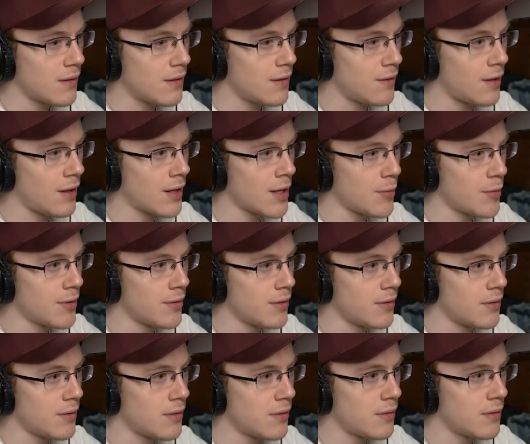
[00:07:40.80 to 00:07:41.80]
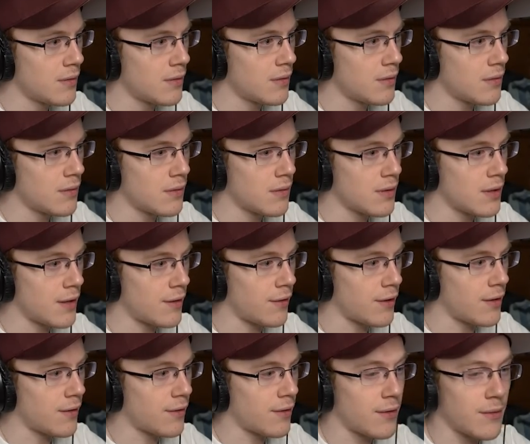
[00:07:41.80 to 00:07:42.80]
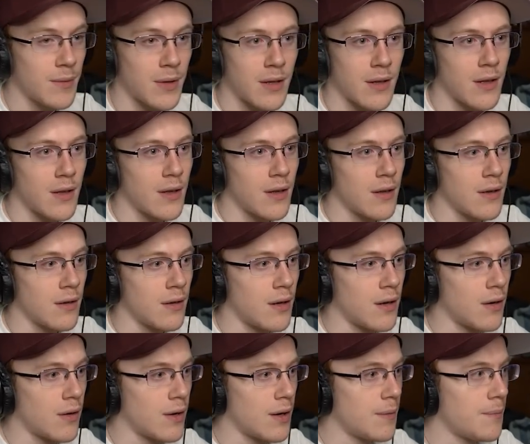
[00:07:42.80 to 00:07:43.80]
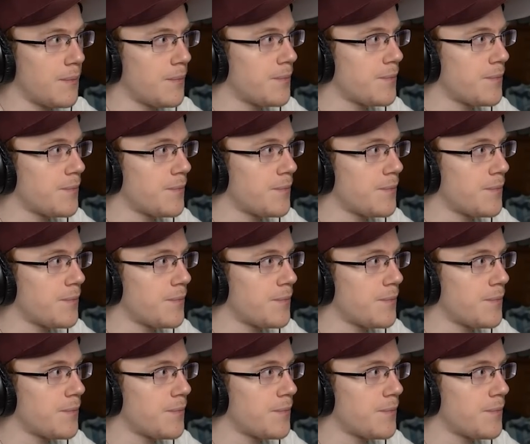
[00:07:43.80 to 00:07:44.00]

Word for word: Is he coming? Yes, he is. Alright.